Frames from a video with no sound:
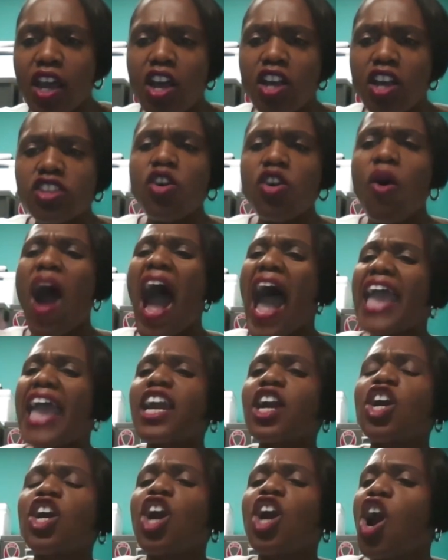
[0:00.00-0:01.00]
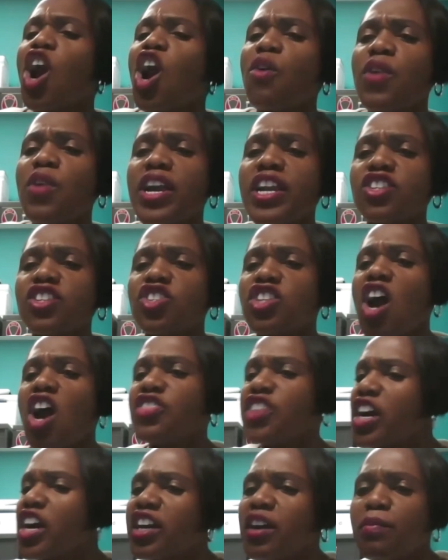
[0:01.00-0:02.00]
So I encourage
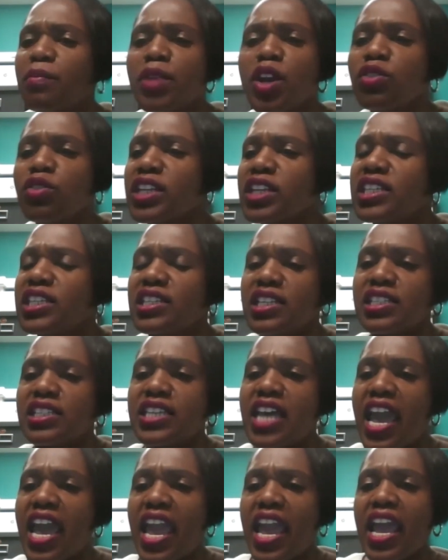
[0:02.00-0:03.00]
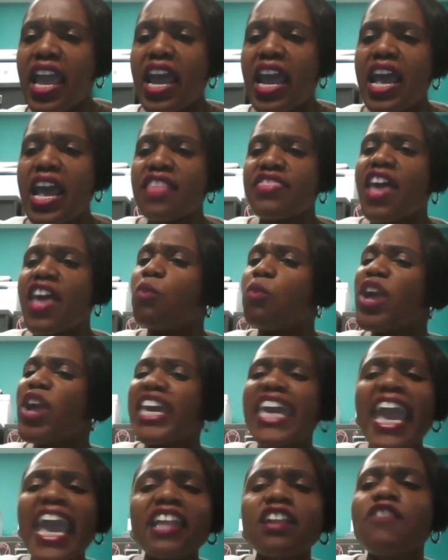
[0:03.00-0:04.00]
the community today that we
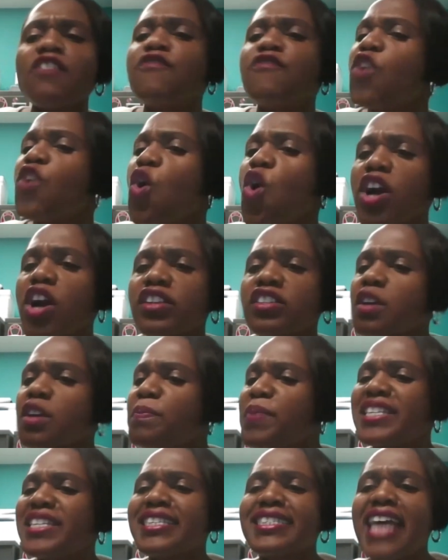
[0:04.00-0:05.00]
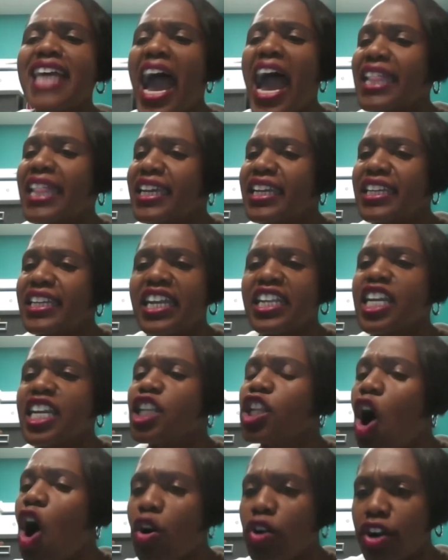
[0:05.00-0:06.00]
can't afford to be silent any
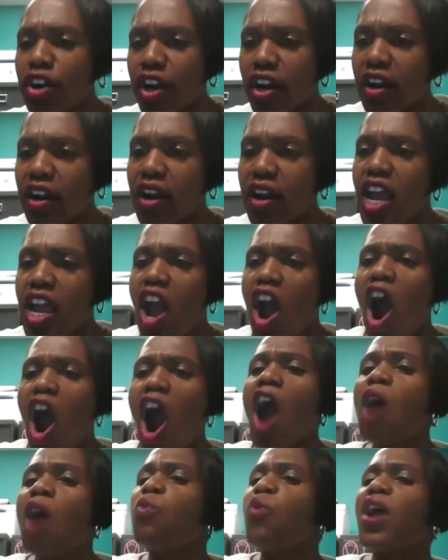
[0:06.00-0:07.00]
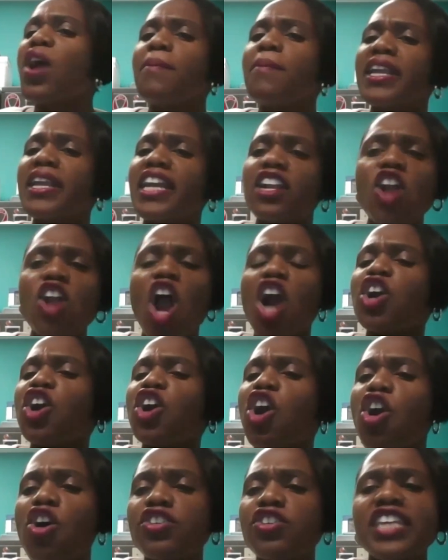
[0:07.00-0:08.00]
longer. Our women and our
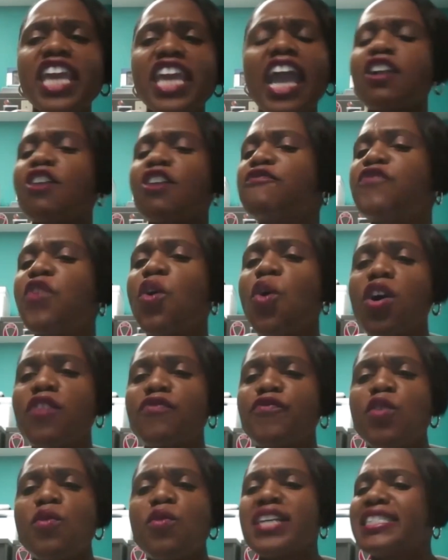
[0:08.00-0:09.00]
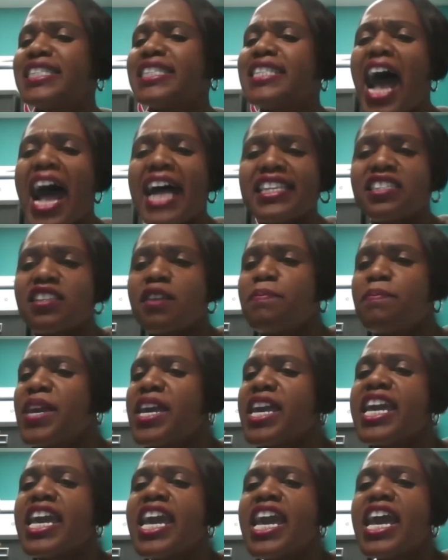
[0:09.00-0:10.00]
girls can't afford for us not to
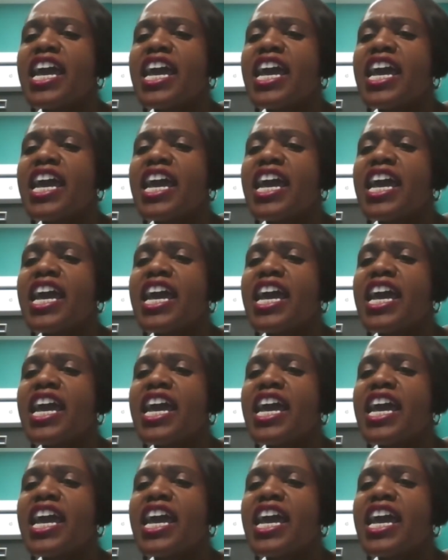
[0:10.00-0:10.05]
be